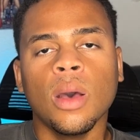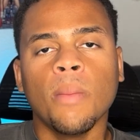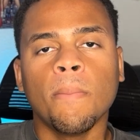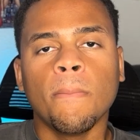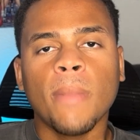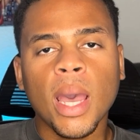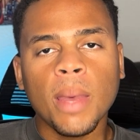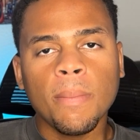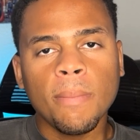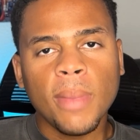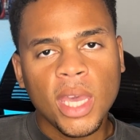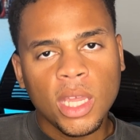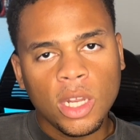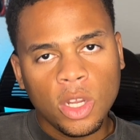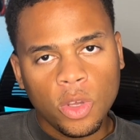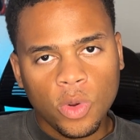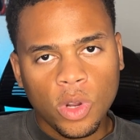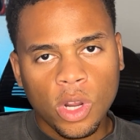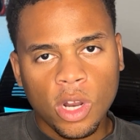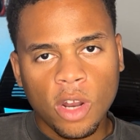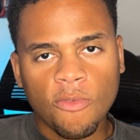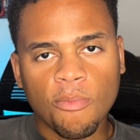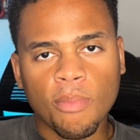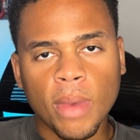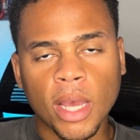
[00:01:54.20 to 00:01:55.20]
My main unit
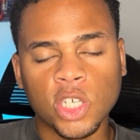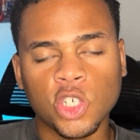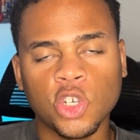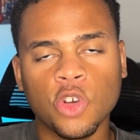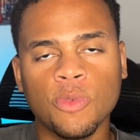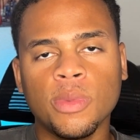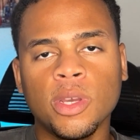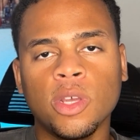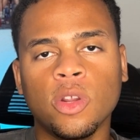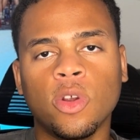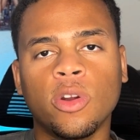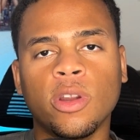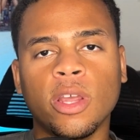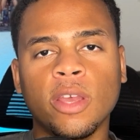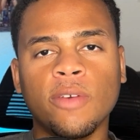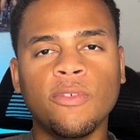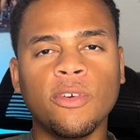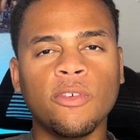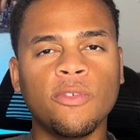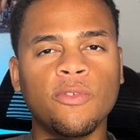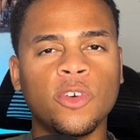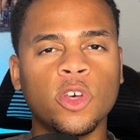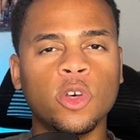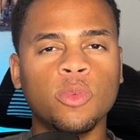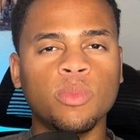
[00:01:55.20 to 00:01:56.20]
of measurement on if a
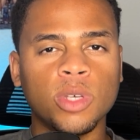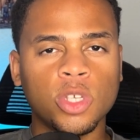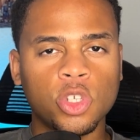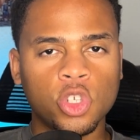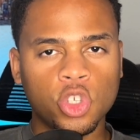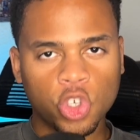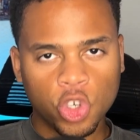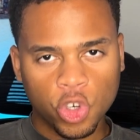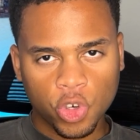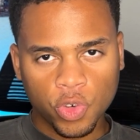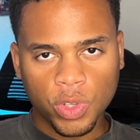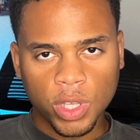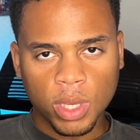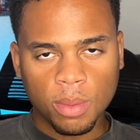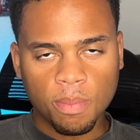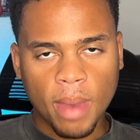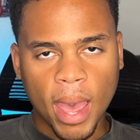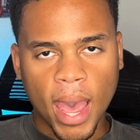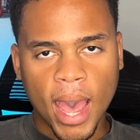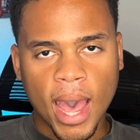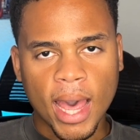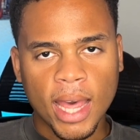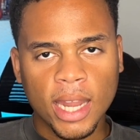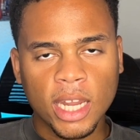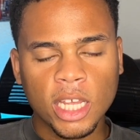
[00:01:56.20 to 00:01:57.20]
film is truly
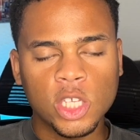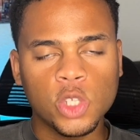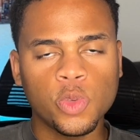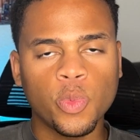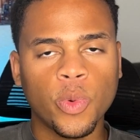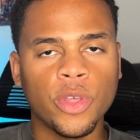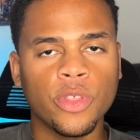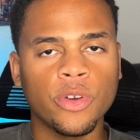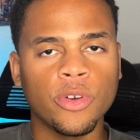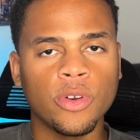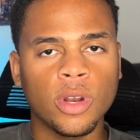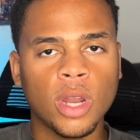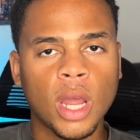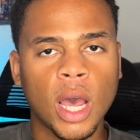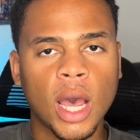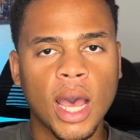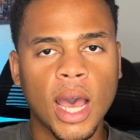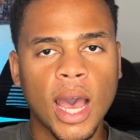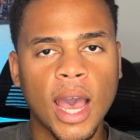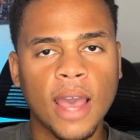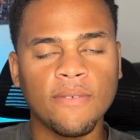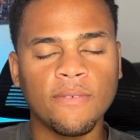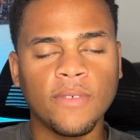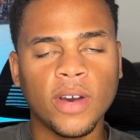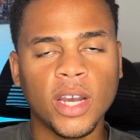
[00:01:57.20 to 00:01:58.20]
bad is whether or not
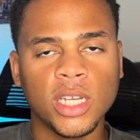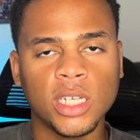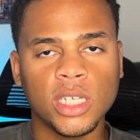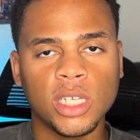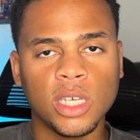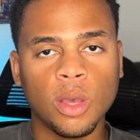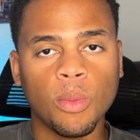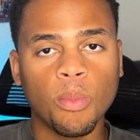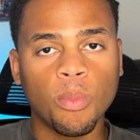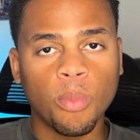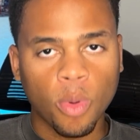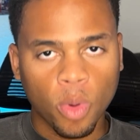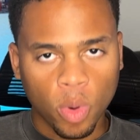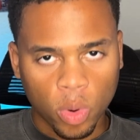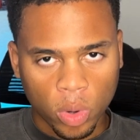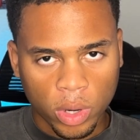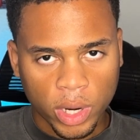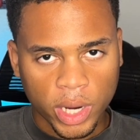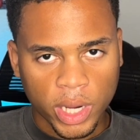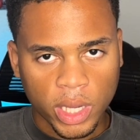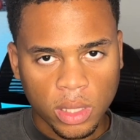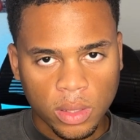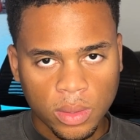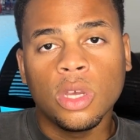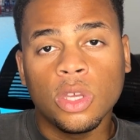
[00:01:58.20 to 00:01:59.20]
I find it
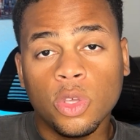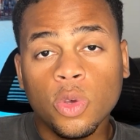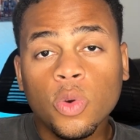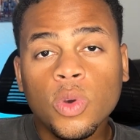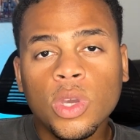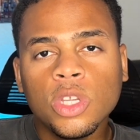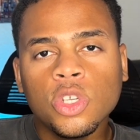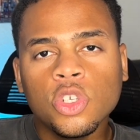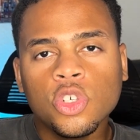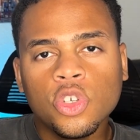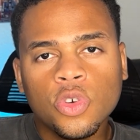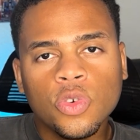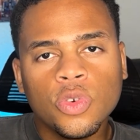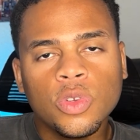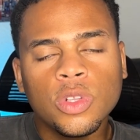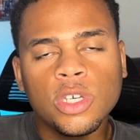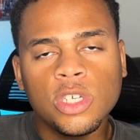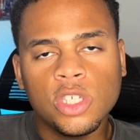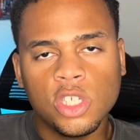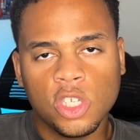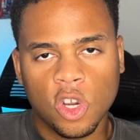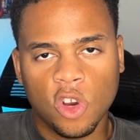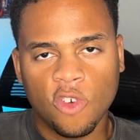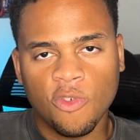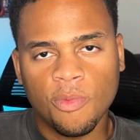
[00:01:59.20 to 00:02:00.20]
boring. You can truly
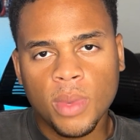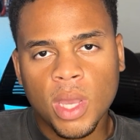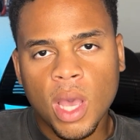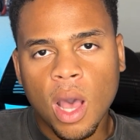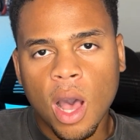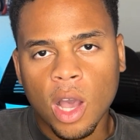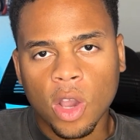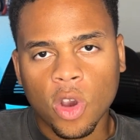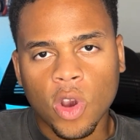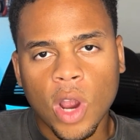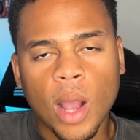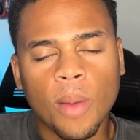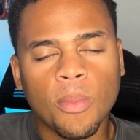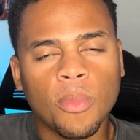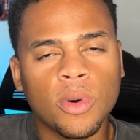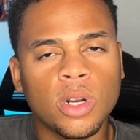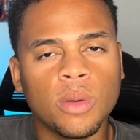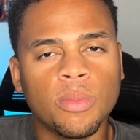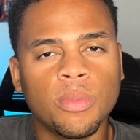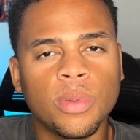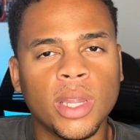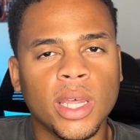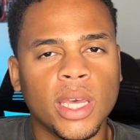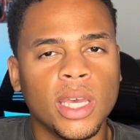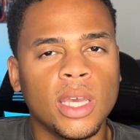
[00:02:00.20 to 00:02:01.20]
serve me hot crap on a
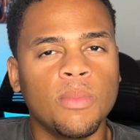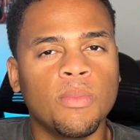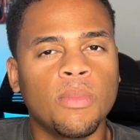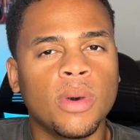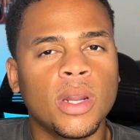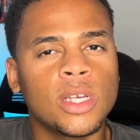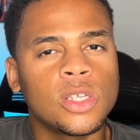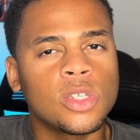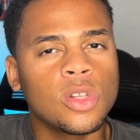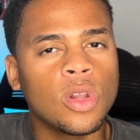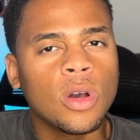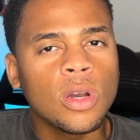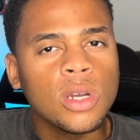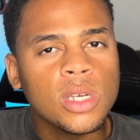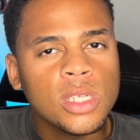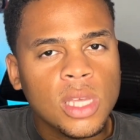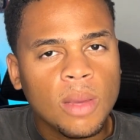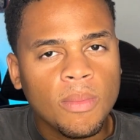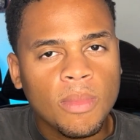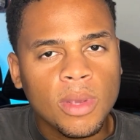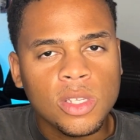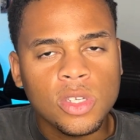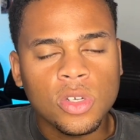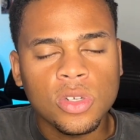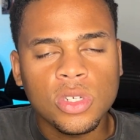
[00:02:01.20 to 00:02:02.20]
plate, but as long as I'm
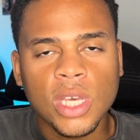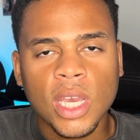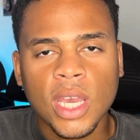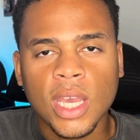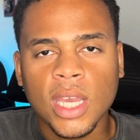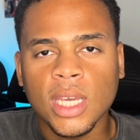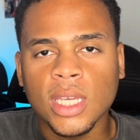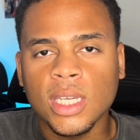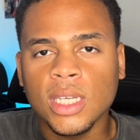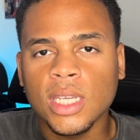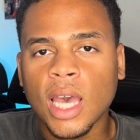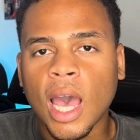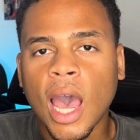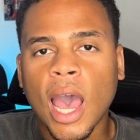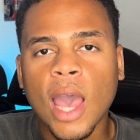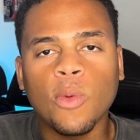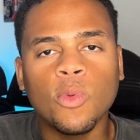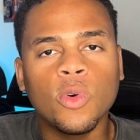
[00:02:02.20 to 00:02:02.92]
entertained, I will